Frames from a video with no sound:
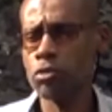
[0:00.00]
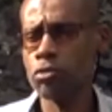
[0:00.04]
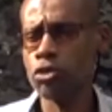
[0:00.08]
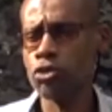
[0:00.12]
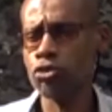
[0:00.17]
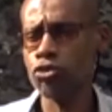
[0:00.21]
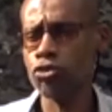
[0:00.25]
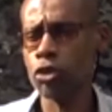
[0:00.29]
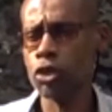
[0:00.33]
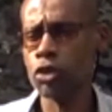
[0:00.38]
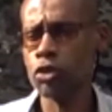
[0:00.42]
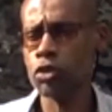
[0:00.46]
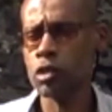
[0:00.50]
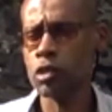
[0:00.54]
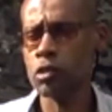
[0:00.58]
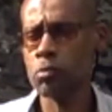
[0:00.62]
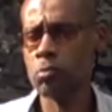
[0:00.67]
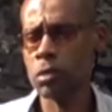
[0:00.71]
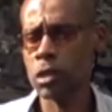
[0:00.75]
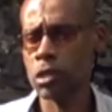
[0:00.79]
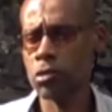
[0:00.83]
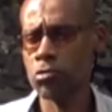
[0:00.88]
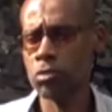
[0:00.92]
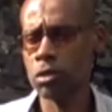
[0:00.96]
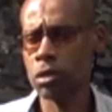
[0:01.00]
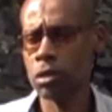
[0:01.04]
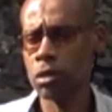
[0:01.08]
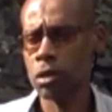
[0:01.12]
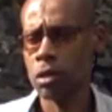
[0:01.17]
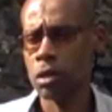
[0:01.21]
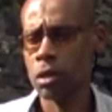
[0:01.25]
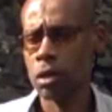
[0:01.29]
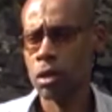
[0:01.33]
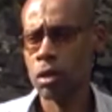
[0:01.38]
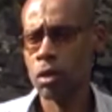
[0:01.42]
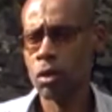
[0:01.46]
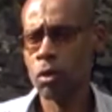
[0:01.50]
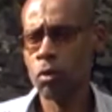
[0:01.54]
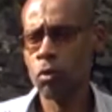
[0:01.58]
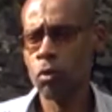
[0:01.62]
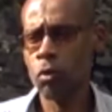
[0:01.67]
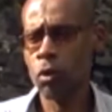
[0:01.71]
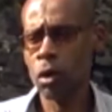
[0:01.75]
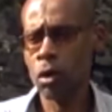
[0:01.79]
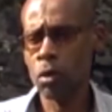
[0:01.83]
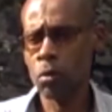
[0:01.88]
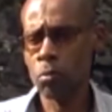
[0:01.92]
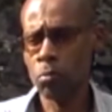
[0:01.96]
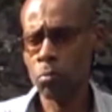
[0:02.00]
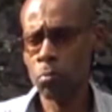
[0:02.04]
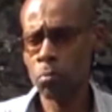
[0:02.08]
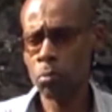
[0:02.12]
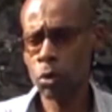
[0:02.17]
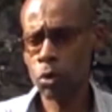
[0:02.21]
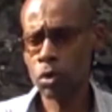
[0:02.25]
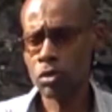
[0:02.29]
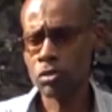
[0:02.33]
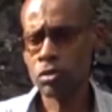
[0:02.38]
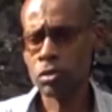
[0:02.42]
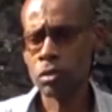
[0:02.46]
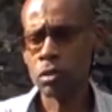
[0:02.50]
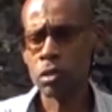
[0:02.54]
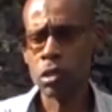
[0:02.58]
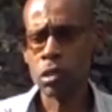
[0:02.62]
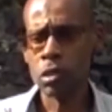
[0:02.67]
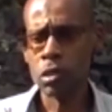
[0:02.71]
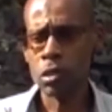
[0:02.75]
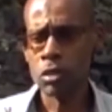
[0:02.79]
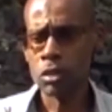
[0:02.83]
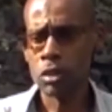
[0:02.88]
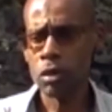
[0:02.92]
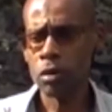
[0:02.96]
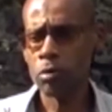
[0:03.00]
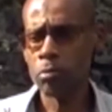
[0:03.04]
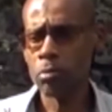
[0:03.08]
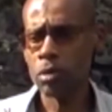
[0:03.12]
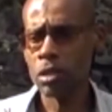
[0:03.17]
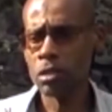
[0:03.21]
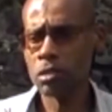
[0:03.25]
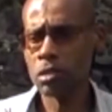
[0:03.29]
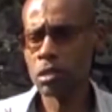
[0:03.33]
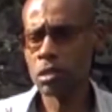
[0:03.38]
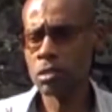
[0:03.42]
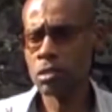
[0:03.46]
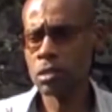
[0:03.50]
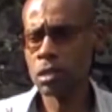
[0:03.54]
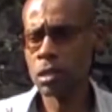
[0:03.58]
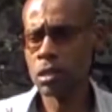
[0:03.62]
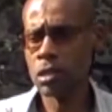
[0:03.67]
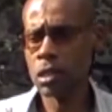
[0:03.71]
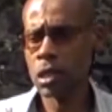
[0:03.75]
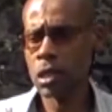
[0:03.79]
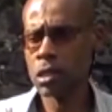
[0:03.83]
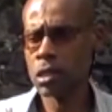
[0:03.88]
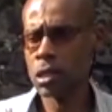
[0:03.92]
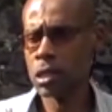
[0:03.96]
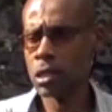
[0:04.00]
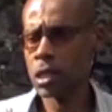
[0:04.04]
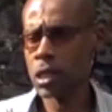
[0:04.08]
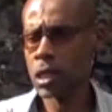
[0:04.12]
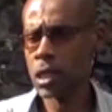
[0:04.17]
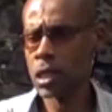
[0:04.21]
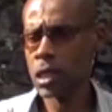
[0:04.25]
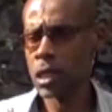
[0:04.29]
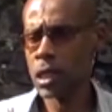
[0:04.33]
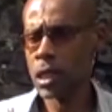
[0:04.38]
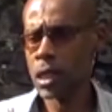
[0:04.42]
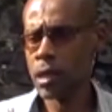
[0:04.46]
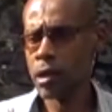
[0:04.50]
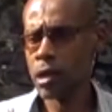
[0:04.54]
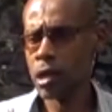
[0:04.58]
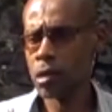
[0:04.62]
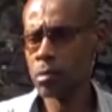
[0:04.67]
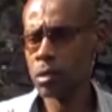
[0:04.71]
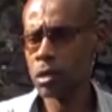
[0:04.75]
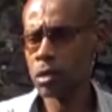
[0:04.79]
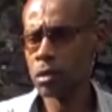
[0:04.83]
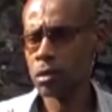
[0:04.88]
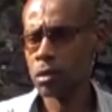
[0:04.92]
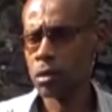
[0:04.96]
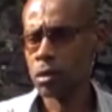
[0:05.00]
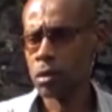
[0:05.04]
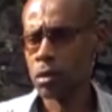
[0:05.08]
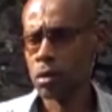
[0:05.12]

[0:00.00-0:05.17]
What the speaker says: structures, period. Most of the historic buildings in the Caribbean,